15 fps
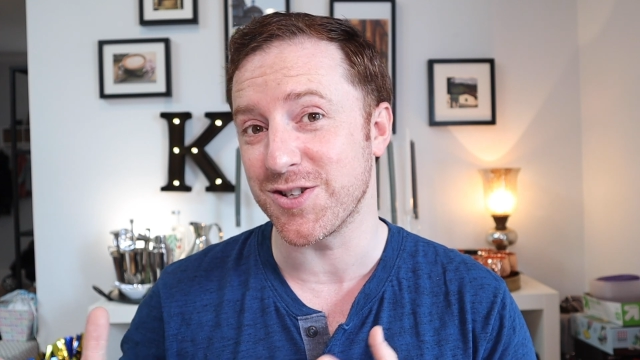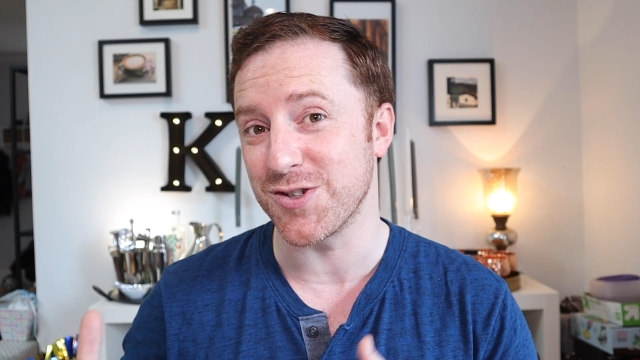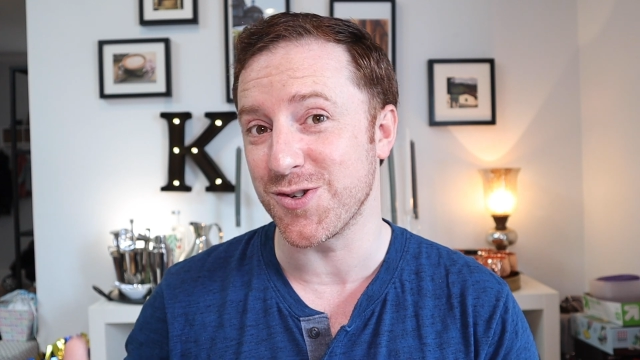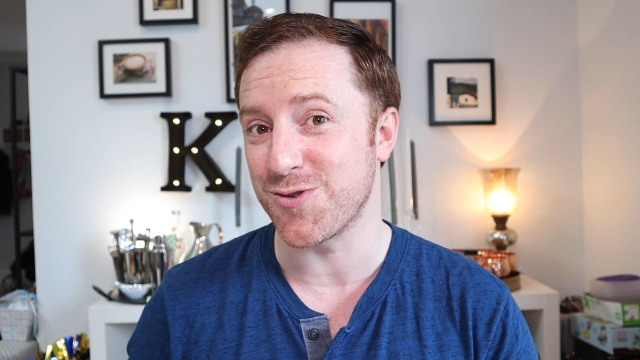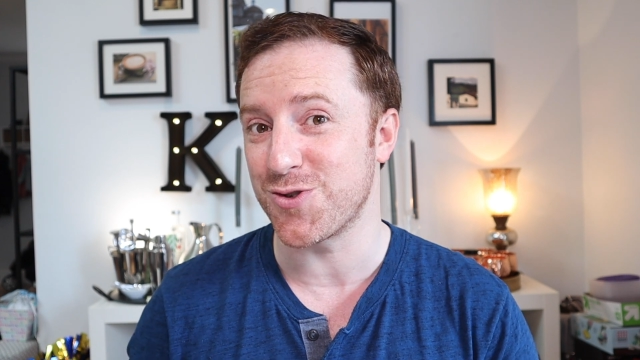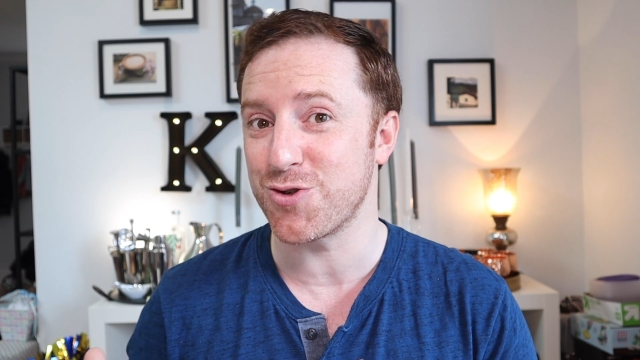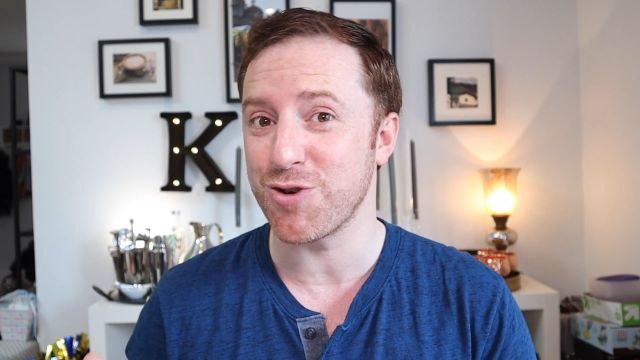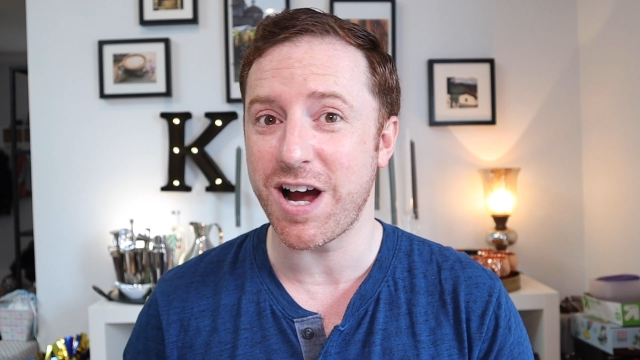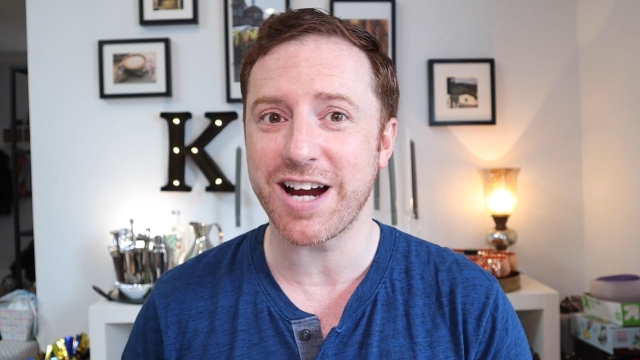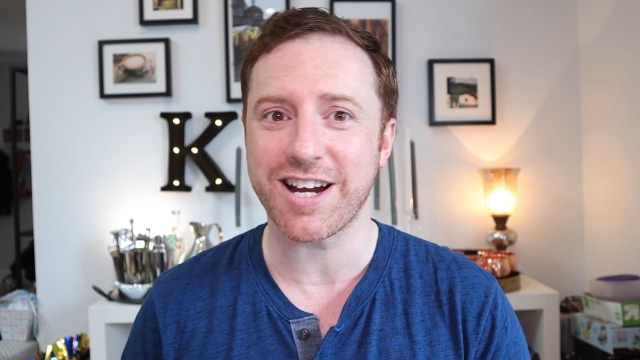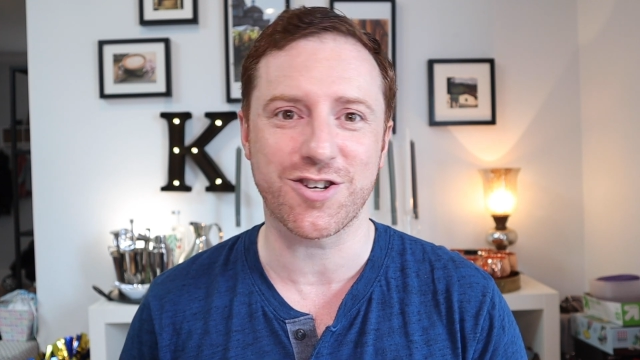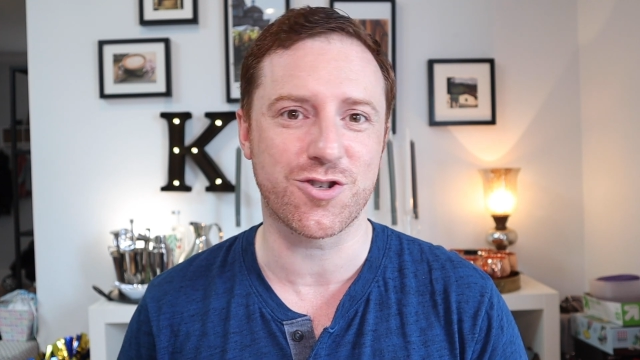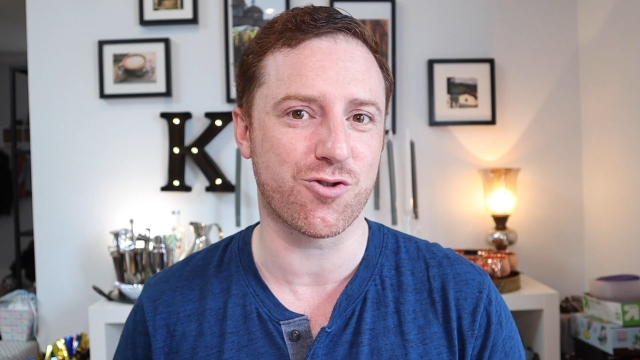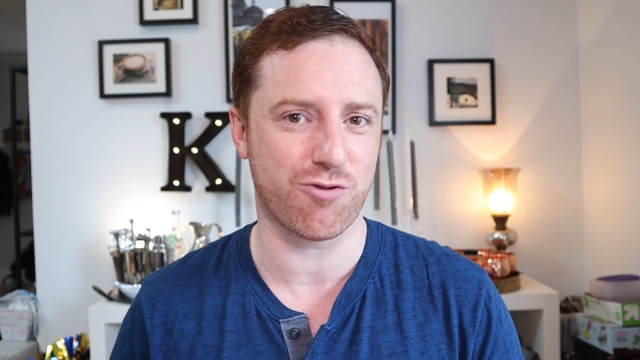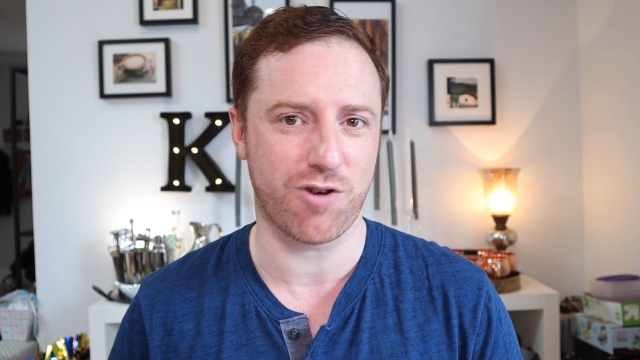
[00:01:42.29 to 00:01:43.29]
a new
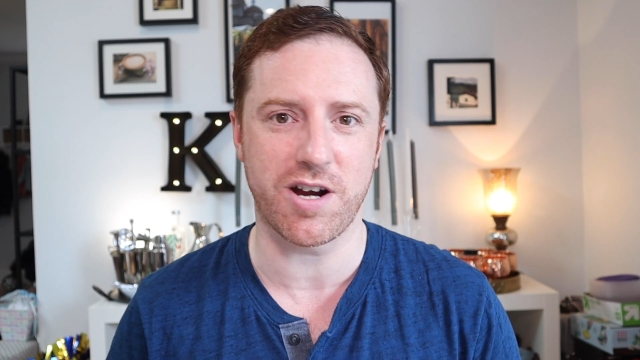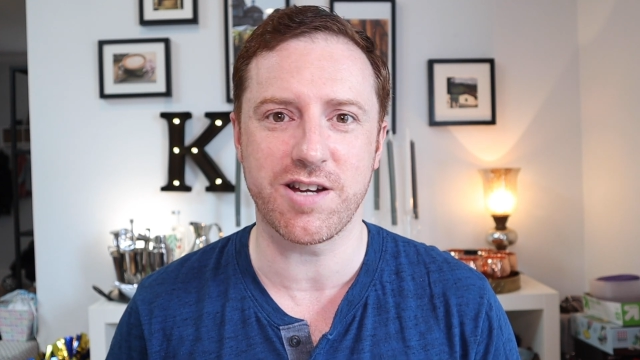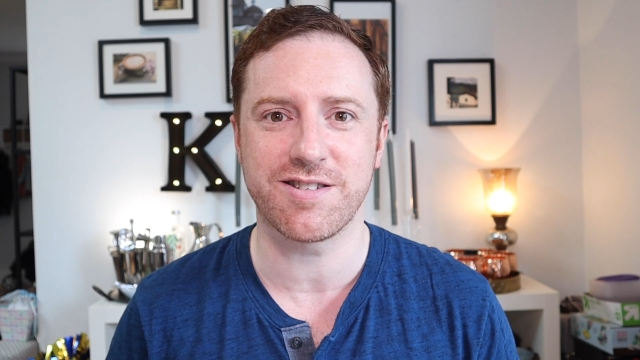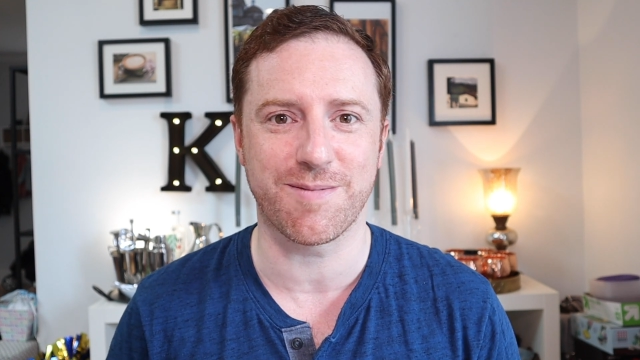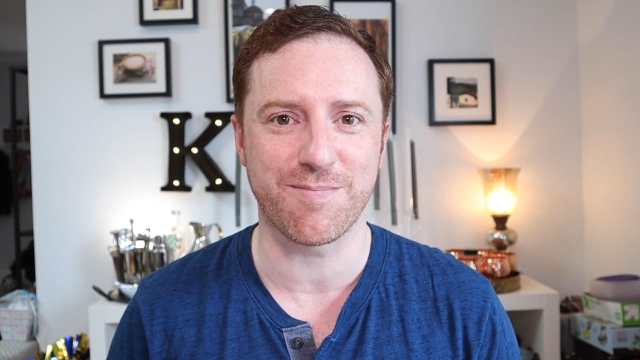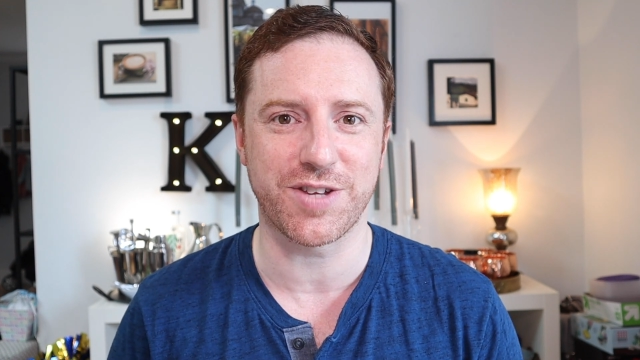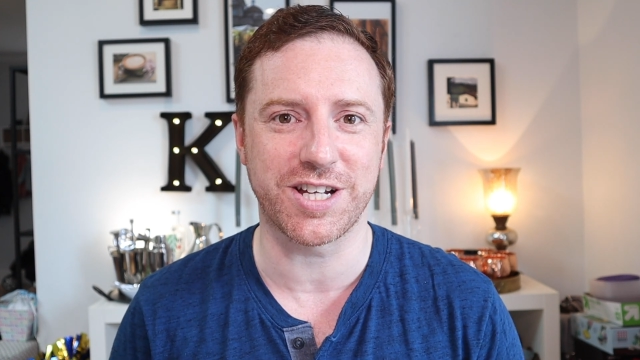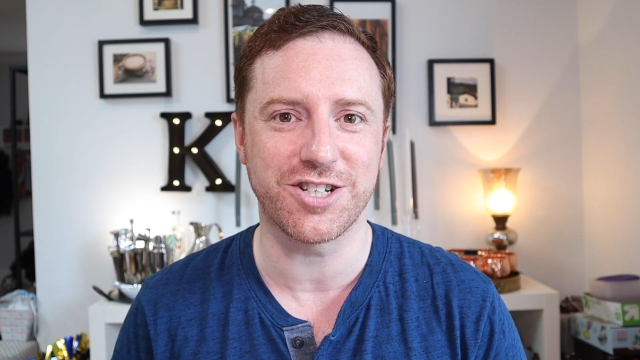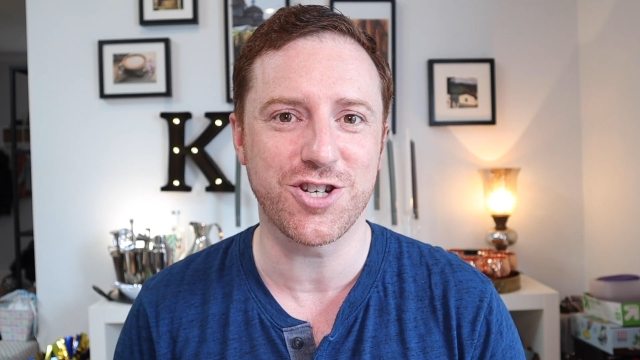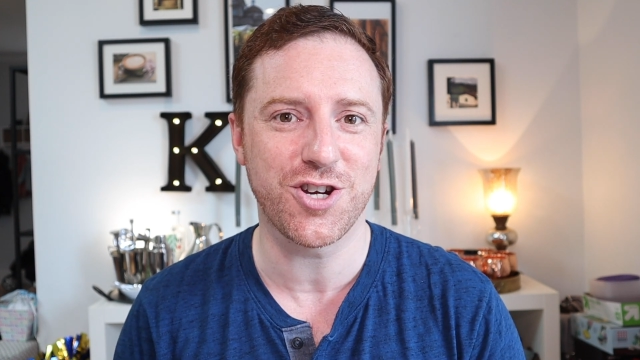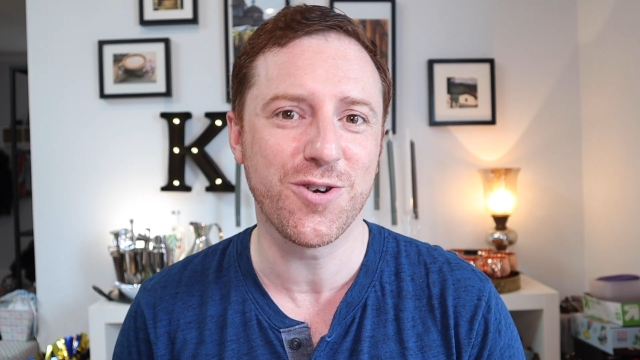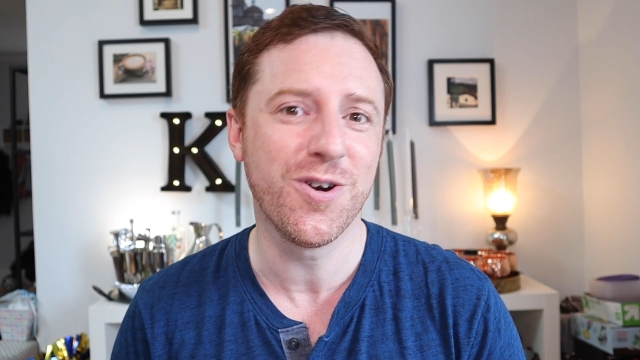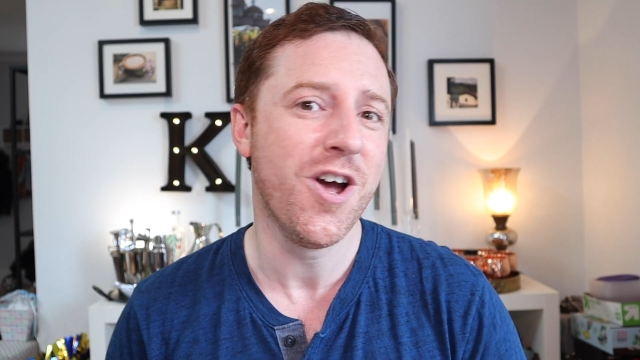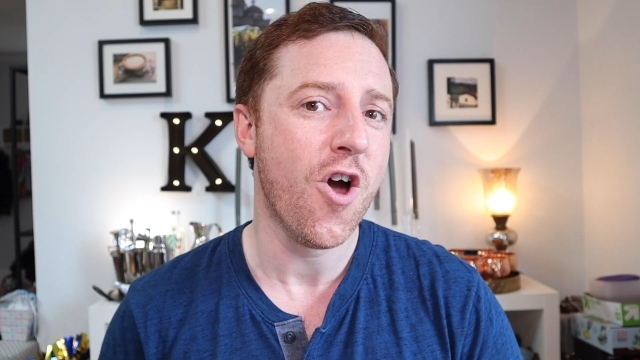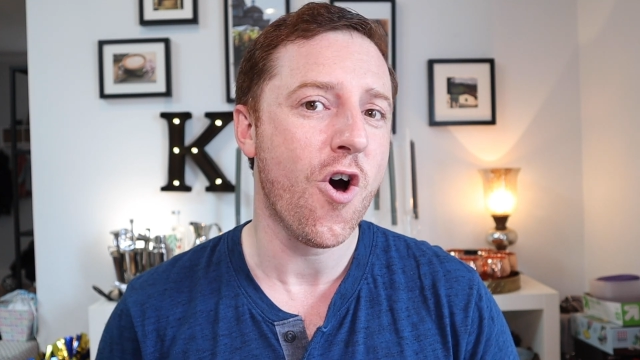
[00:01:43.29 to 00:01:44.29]
track, try something
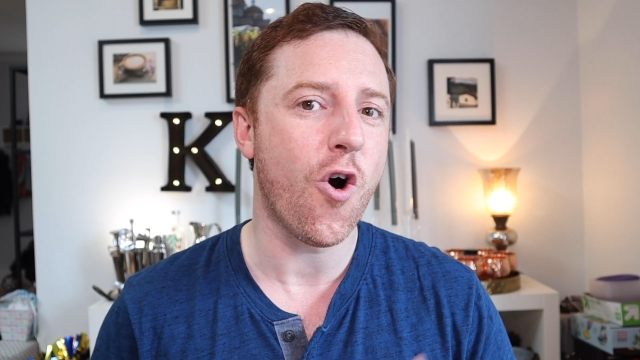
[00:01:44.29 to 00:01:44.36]
new,